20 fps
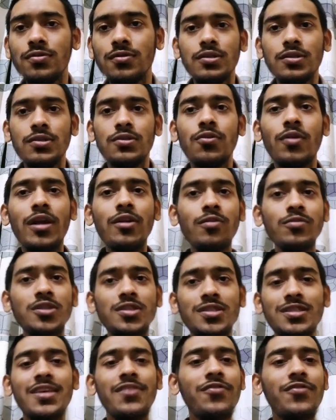So right now I'm
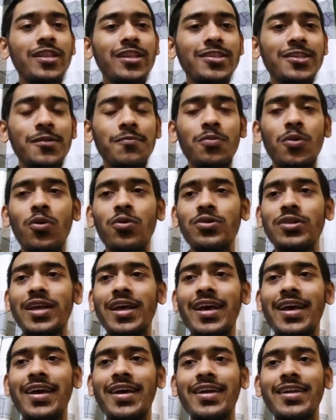just giving this input,
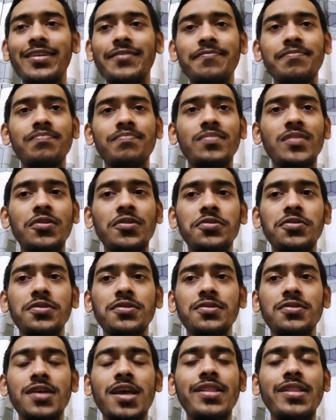and it will
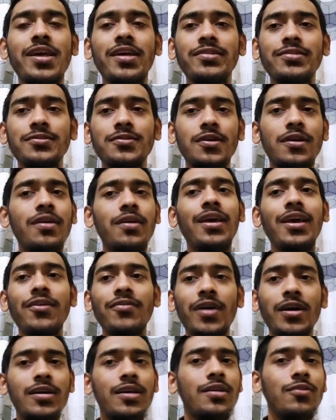just say that hey
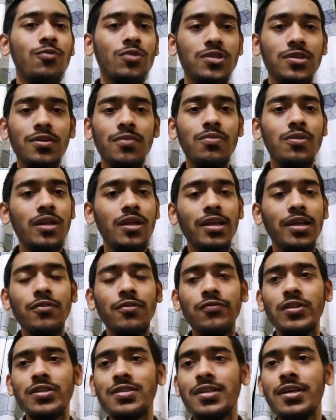Rakin, what's up, like
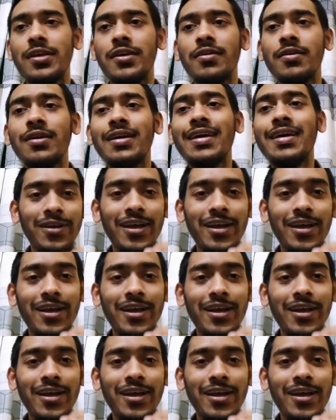this thing.